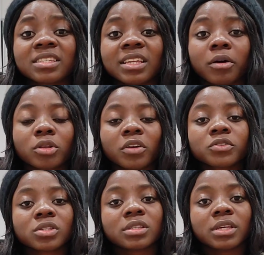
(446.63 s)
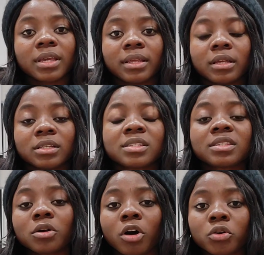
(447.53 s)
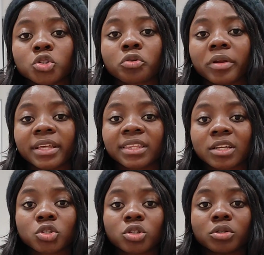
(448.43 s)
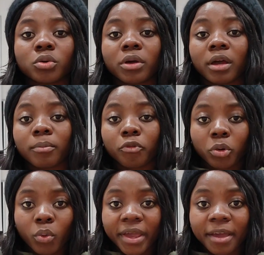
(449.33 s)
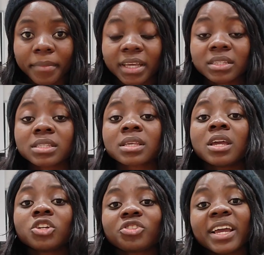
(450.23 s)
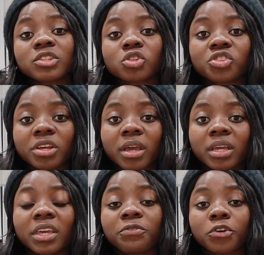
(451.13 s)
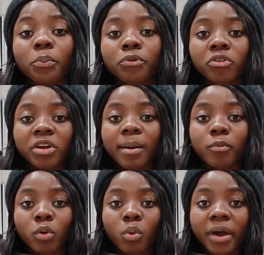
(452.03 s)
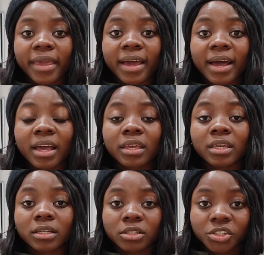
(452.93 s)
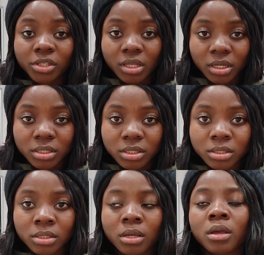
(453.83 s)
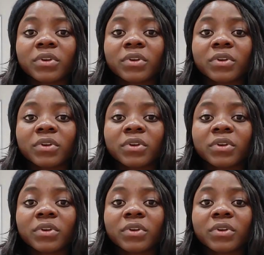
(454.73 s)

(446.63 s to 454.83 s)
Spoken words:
thing I would love to say is still also related to the requirements. Try to check if your program requires English tests.